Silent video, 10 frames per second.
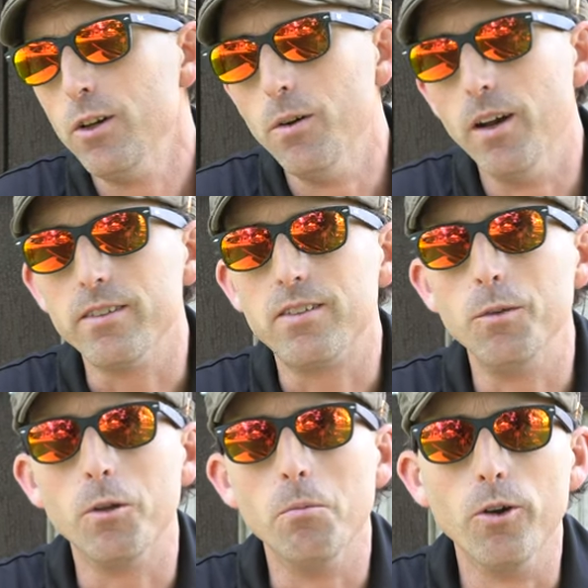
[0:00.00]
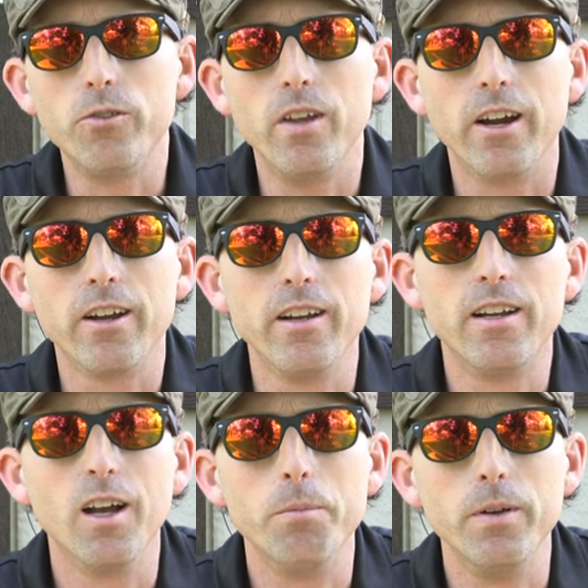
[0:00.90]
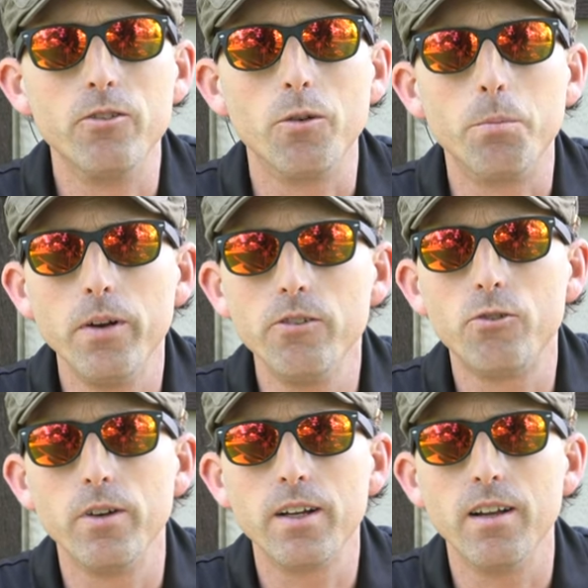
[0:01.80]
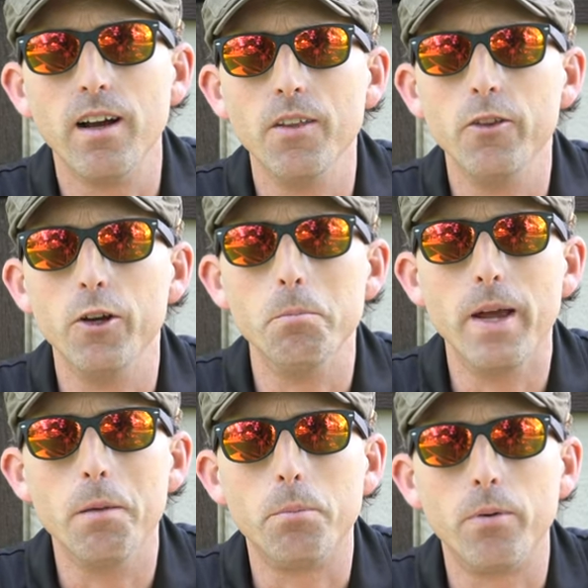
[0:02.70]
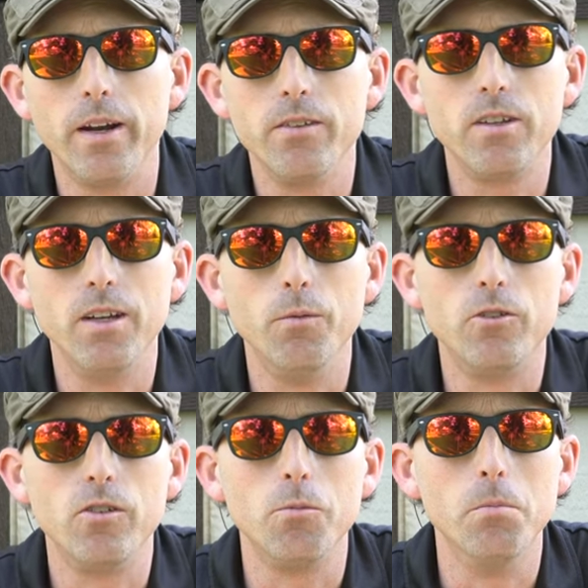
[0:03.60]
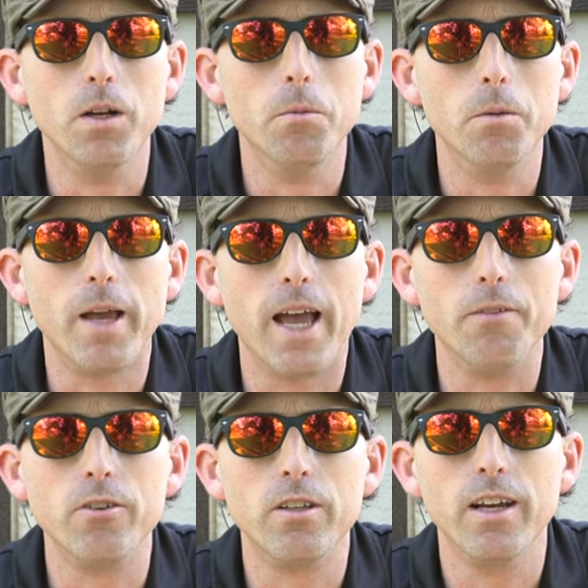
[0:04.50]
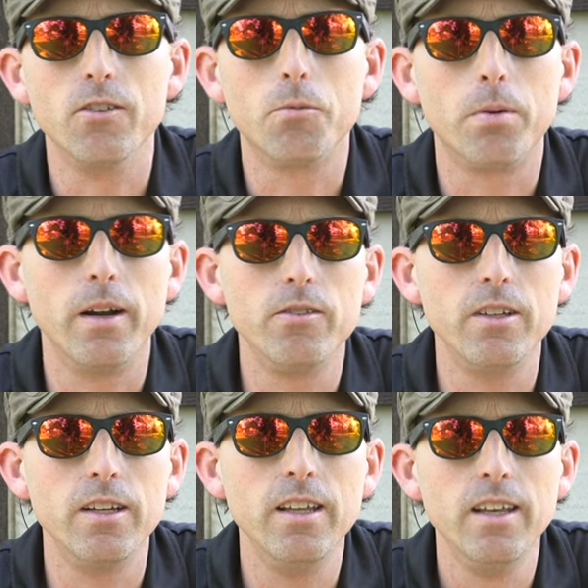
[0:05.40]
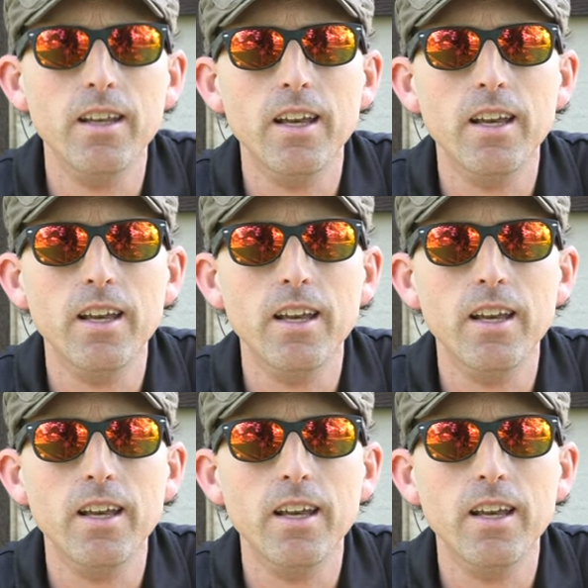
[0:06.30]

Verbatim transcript: Well, it seems that most airgun companies are pretty strict on their MAP pricing, which is minimum advertised pricing.